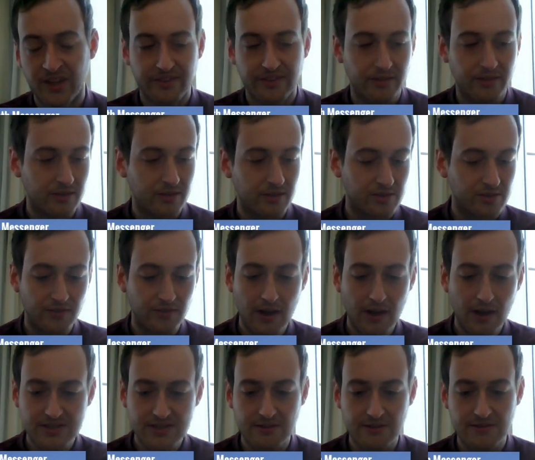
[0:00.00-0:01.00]
Survivor
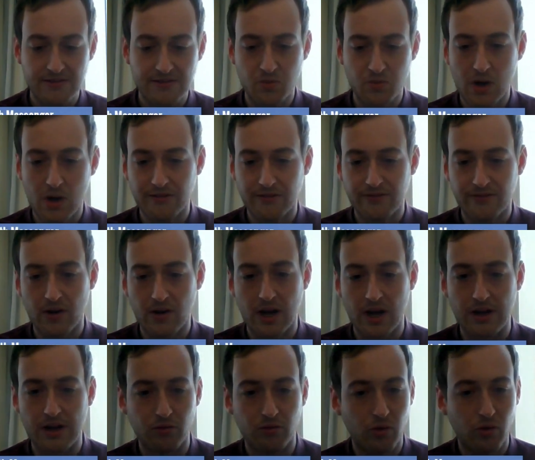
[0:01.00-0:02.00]
Series worked fine.
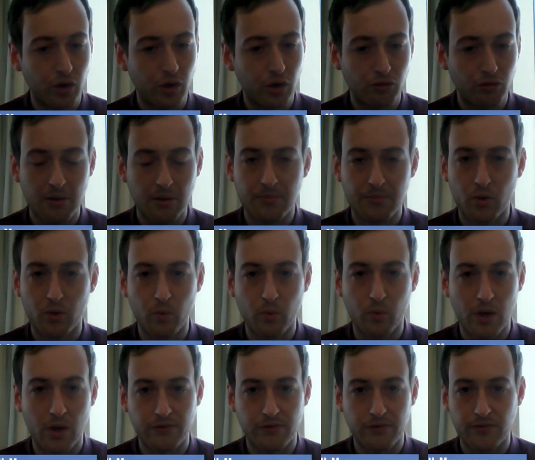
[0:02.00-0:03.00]
Royal Rumble worked
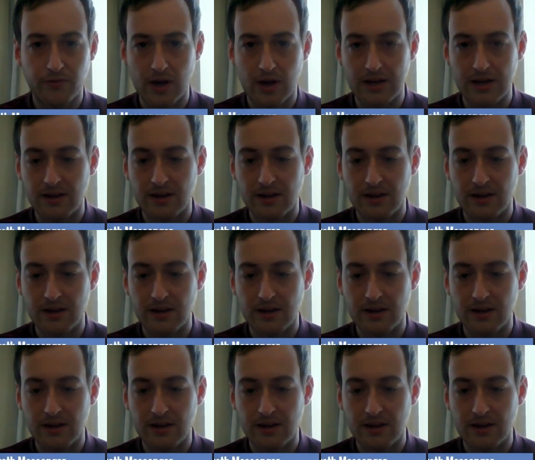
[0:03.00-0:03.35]
fine.